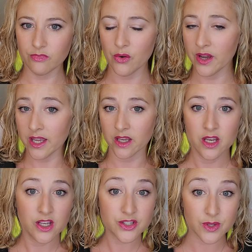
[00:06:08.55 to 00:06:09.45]
Okay,
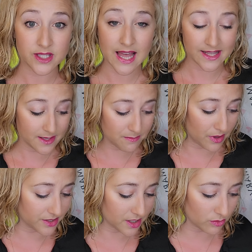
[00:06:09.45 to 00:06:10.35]
so it's that
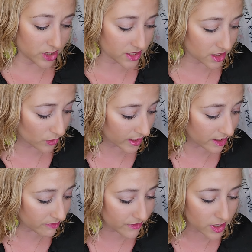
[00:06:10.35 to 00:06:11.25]
simple. So just to
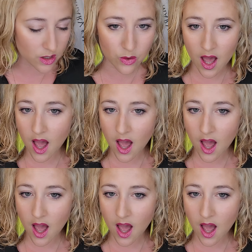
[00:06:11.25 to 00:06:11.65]
quickly review,